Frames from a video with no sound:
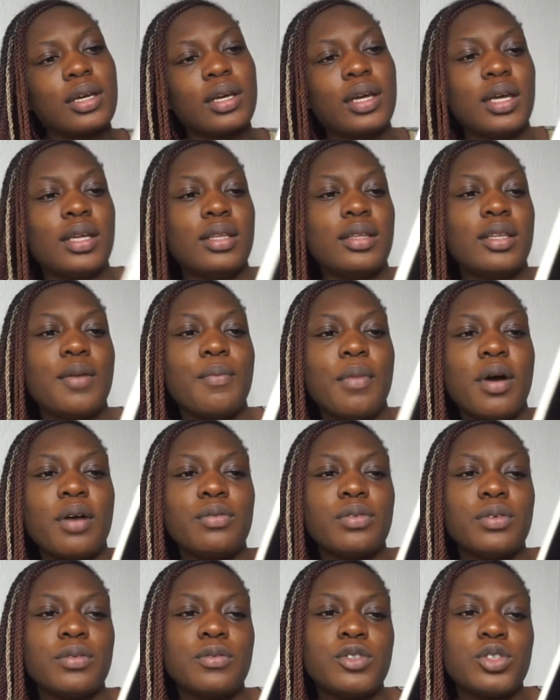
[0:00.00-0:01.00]
in the
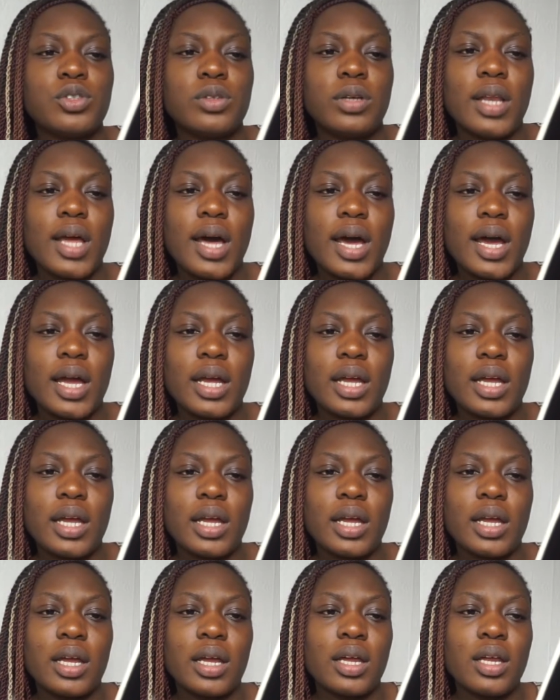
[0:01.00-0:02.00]
month of July,
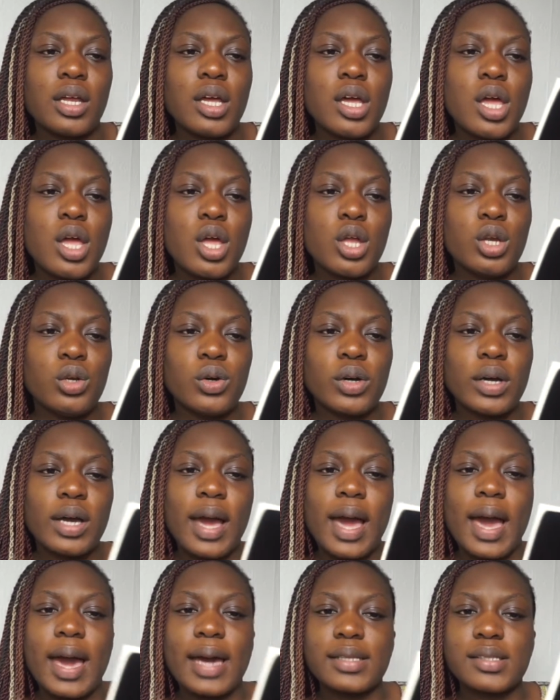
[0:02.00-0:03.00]
look
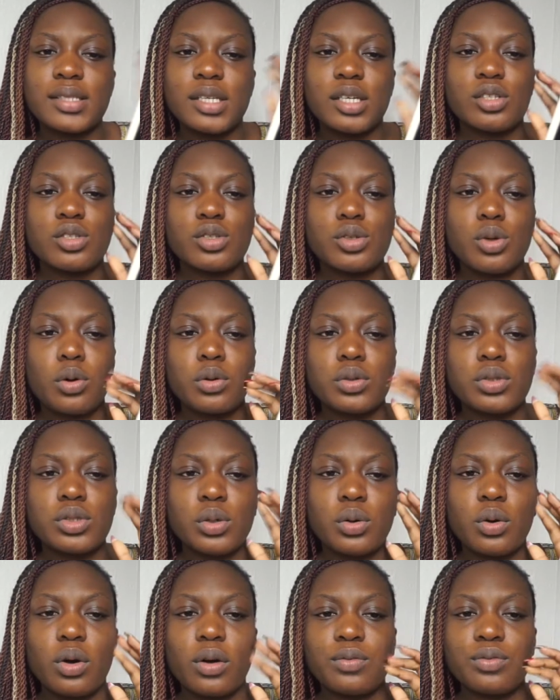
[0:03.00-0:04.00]
at a
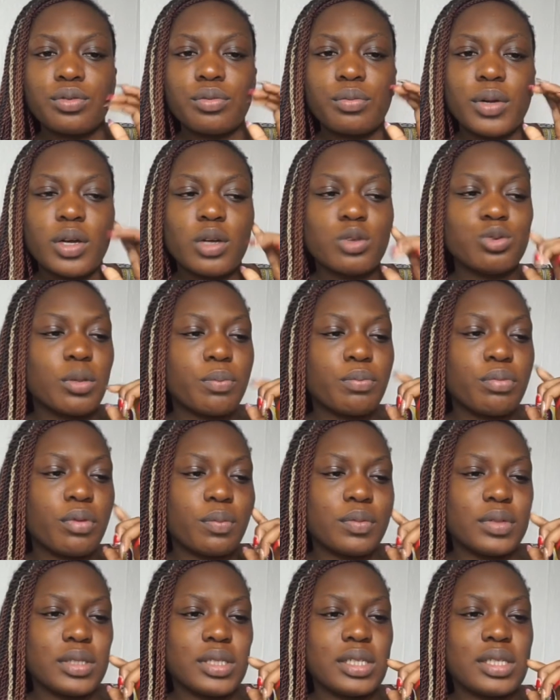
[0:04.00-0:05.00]
total of 300
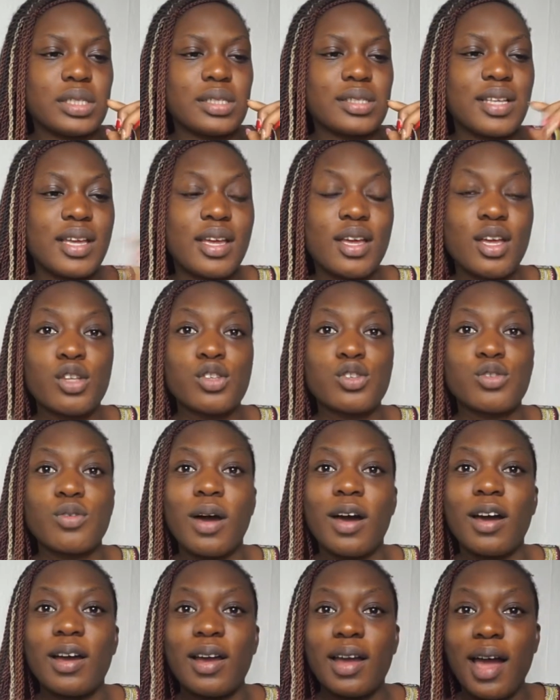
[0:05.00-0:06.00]
properties. So
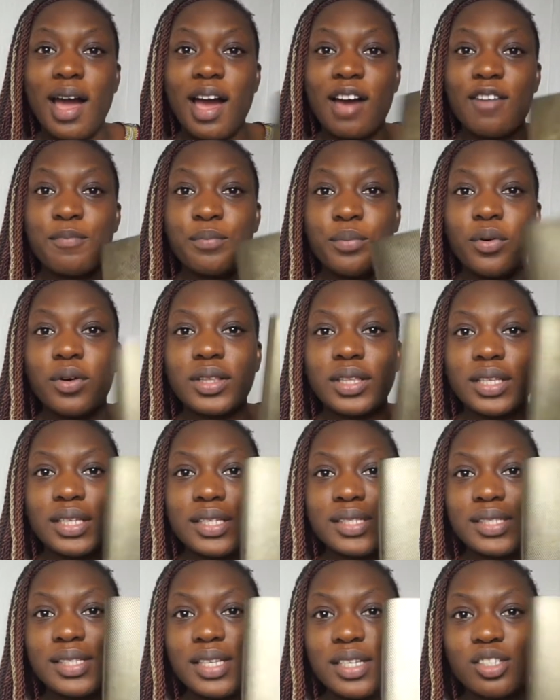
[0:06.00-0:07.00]
I bought
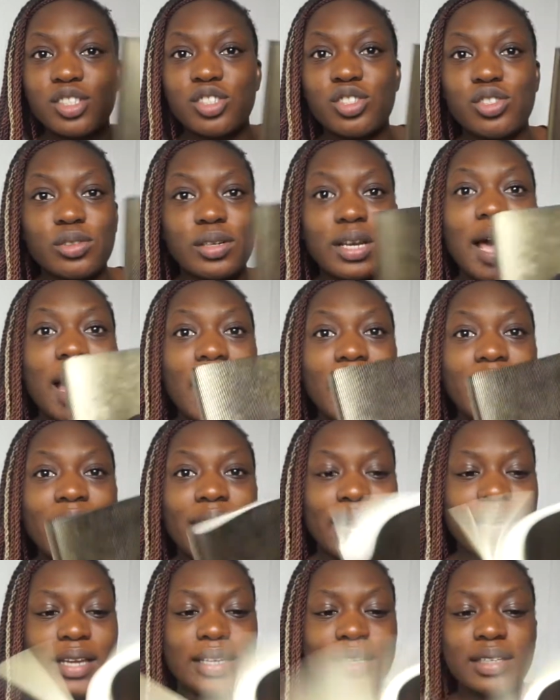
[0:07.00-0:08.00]
this since July,
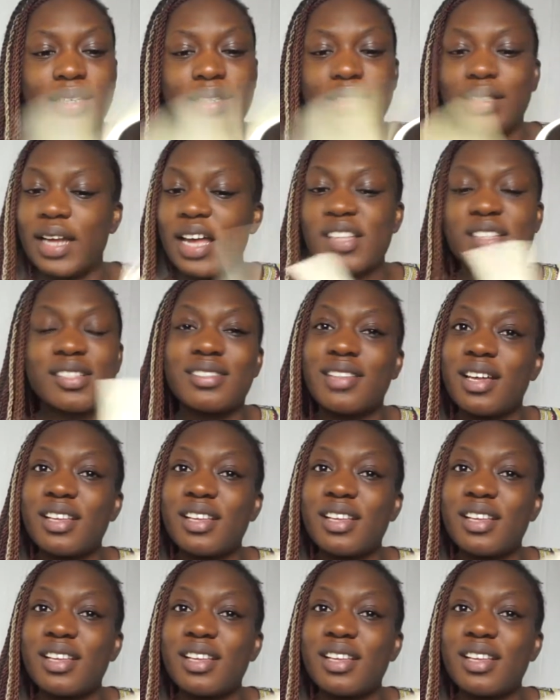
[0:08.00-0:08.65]
and that's